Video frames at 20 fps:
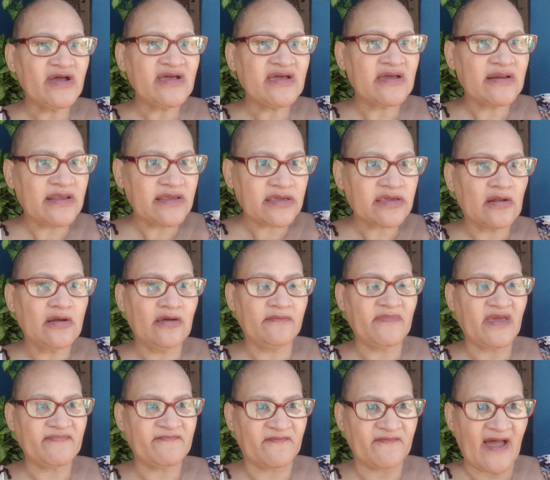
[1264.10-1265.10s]
curriculum
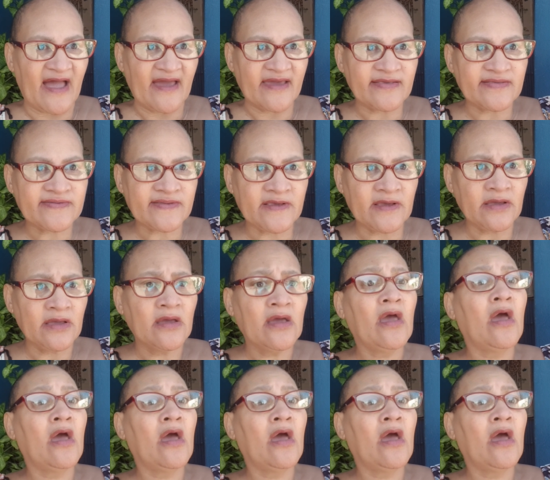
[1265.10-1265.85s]
advisor